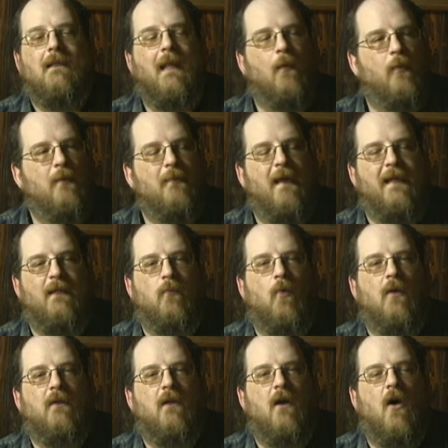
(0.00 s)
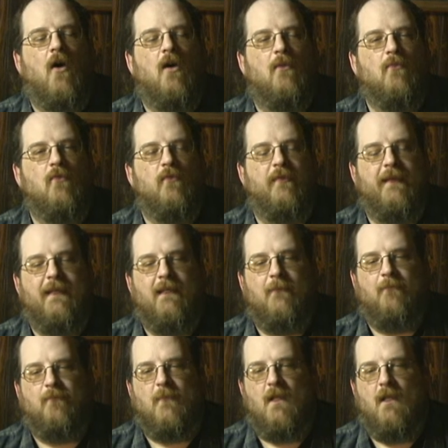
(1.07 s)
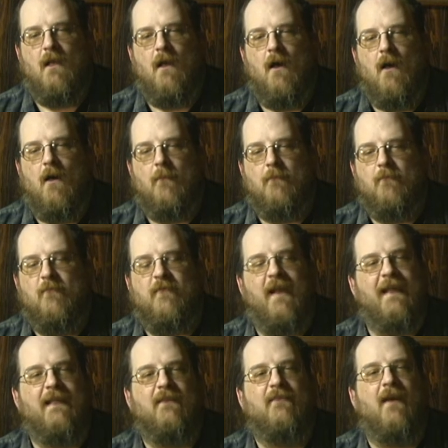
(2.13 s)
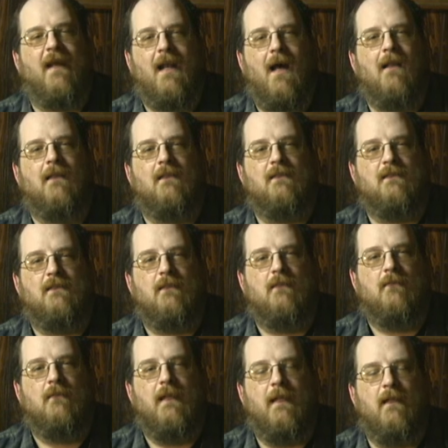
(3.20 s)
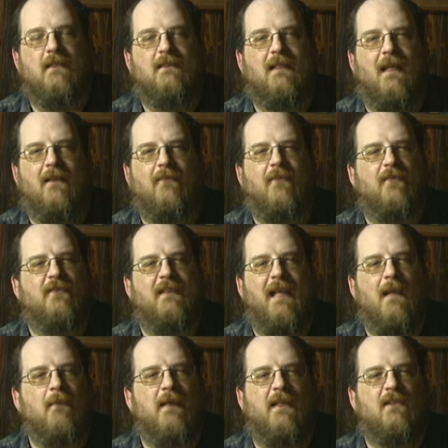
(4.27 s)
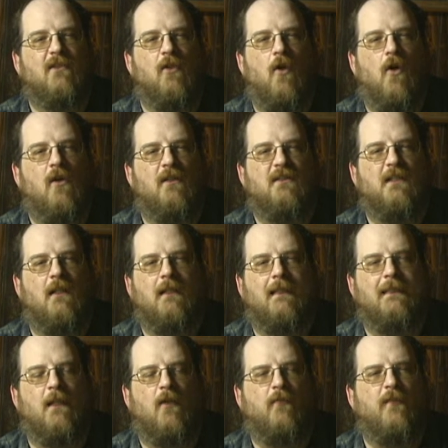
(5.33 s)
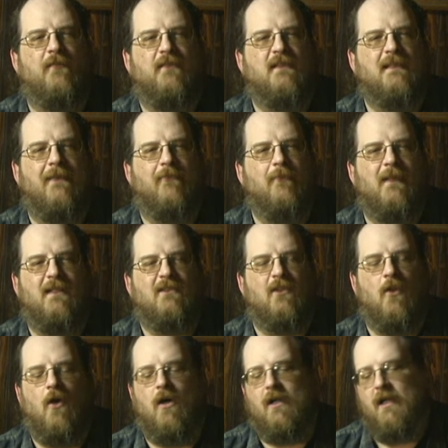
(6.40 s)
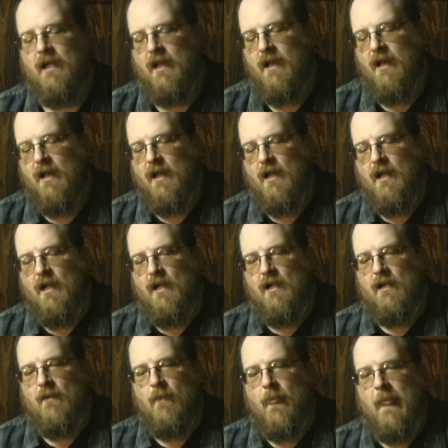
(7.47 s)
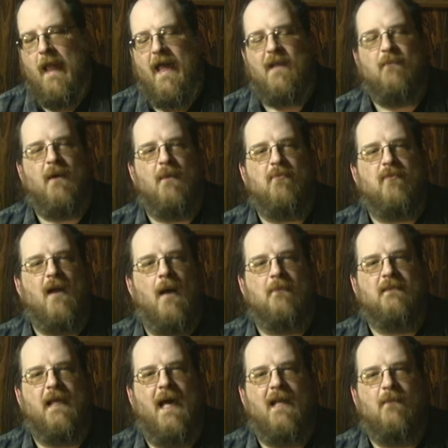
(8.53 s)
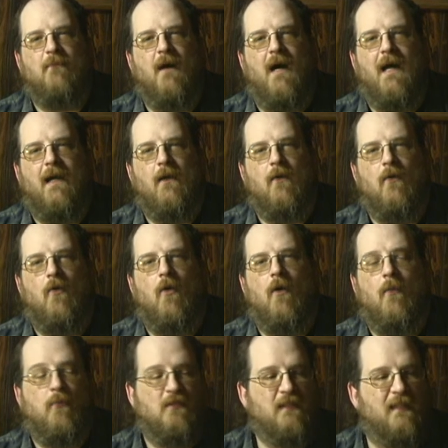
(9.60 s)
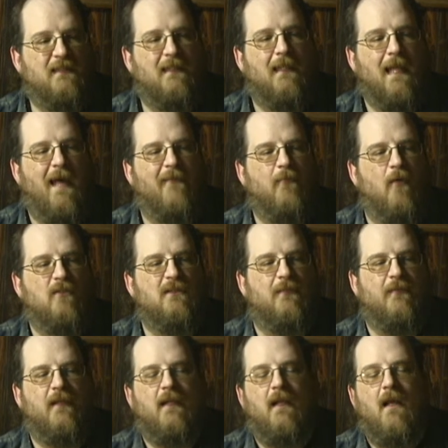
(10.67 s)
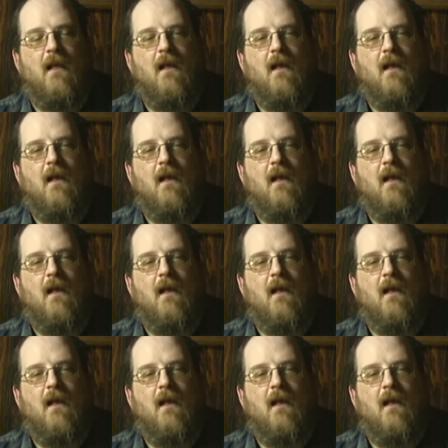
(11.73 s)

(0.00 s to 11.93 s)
Like we made one horror movie for $85. It's like 58 minutes long or something like that, or 57 minutes long. I had to buy props. I had to buy, which I still have most of it.